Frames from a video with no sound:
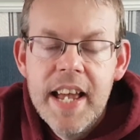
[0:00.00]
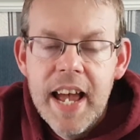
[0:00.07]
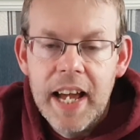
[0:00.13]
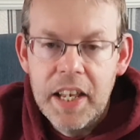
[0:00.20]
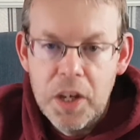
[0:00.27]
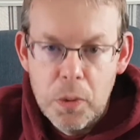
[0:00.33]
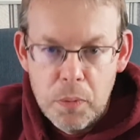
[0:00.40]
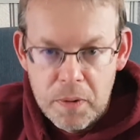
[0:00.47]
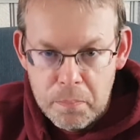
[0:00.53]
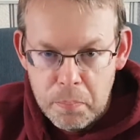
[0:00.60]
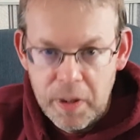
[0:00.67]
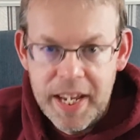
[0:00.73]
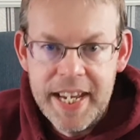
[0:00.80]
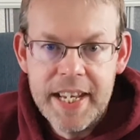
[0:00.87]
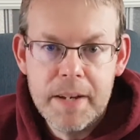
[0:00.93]
and he would
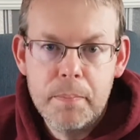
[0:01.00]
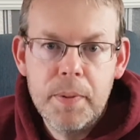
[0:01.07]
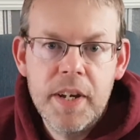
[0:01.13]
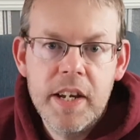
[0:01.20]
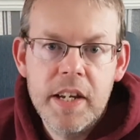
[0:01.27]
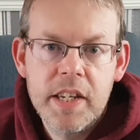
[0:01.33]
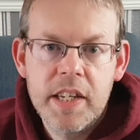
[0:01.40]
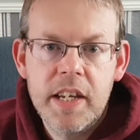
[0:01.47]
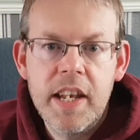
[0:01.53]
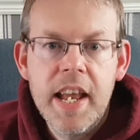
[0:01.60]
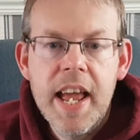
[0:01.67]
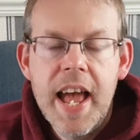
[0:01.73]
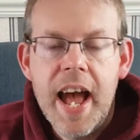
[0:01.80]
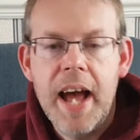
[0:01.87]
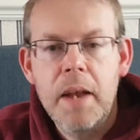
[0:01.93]
bleed a person
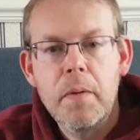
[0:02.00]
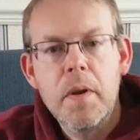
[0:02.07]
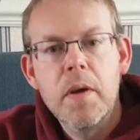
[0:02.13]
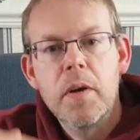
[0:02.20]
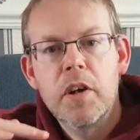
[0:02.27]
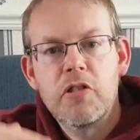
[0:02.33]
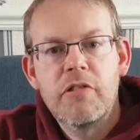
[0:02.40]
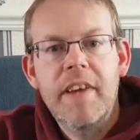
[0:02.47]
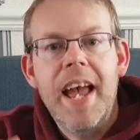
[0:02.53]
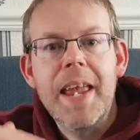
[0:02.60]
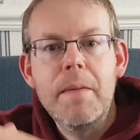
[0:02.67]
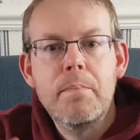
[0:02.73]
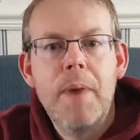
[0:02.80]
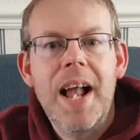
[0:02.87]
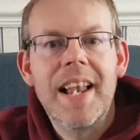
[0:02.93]
and
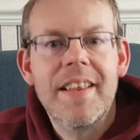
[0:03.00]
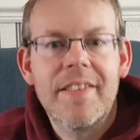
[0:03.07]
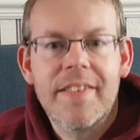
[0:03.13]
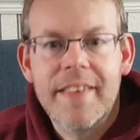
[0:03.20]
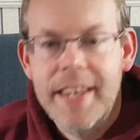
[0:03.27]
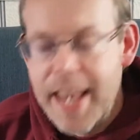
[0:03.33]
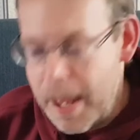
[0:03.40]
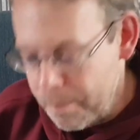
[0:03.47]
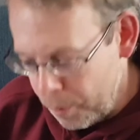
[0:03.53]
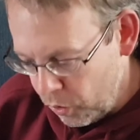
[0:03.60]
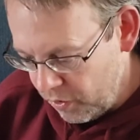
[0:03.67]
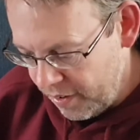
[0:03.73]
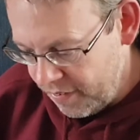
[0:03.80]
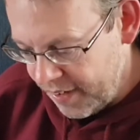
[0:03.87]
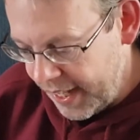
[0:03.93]
create balance in their
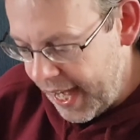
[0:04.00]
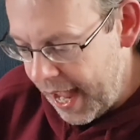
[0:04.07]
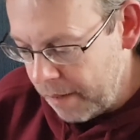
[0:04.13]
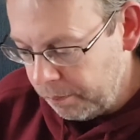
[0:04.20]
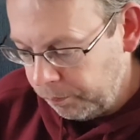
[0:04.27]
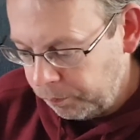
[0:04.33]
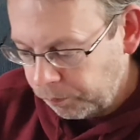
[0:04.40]
bodies again.